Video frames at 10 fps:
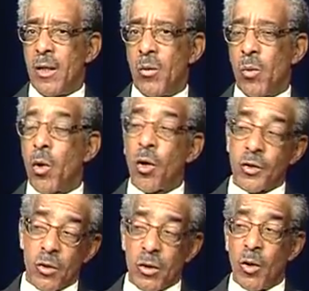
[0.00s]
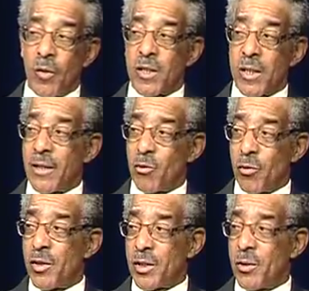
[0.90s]
We also know there's a lot of
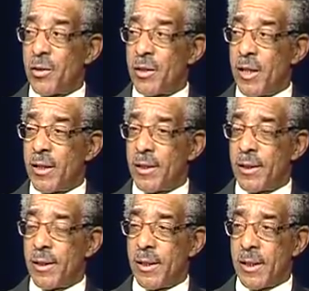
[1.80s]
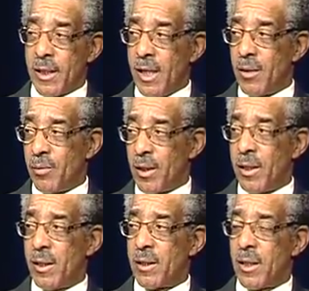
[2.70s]
research that is taking
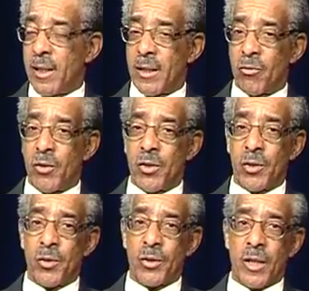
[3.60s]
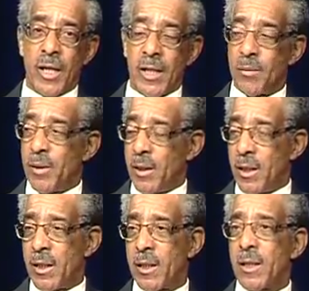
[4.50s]
place, a lot of research that has been
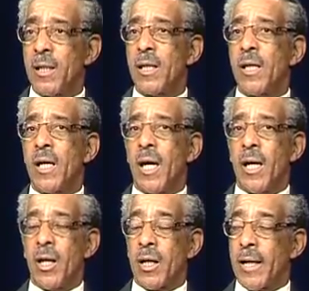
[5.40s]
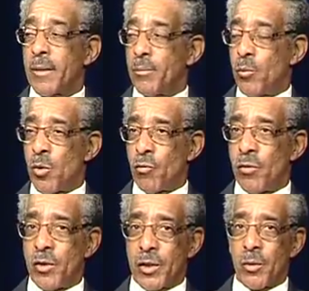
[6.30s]
done, and a lot more
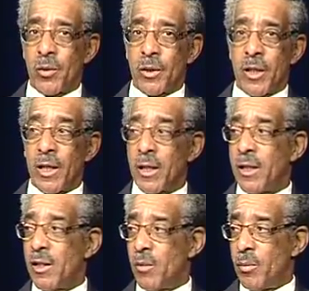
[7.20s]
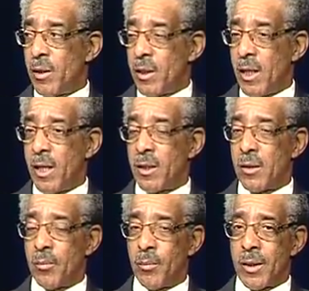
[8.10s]
research that need to be done.
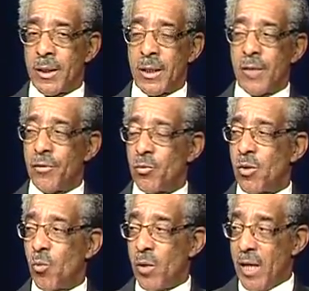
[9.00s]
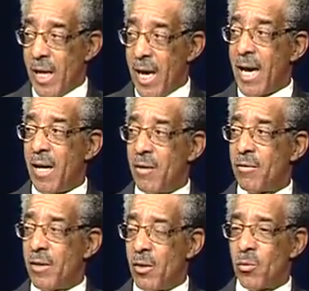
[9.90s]
But given what we have
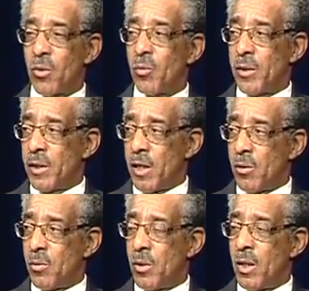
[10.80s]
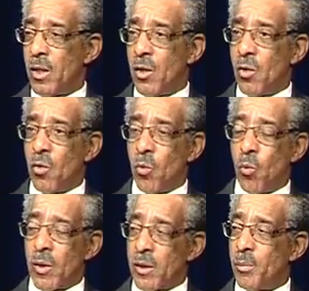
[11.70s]
and what we know,
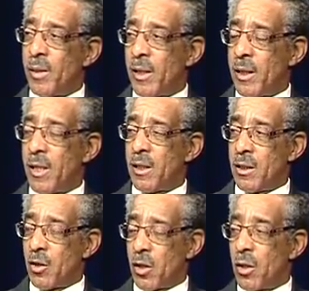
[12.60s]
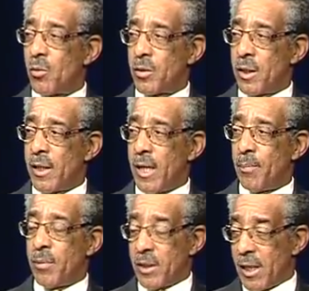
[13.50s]
what is being done to close the gap
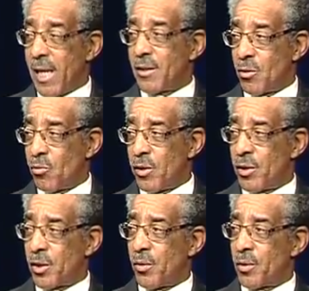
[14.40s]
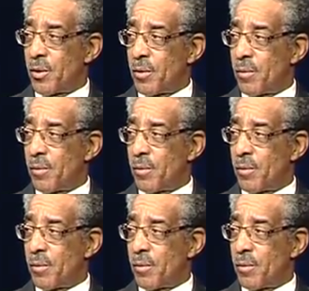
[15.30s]
besides the research?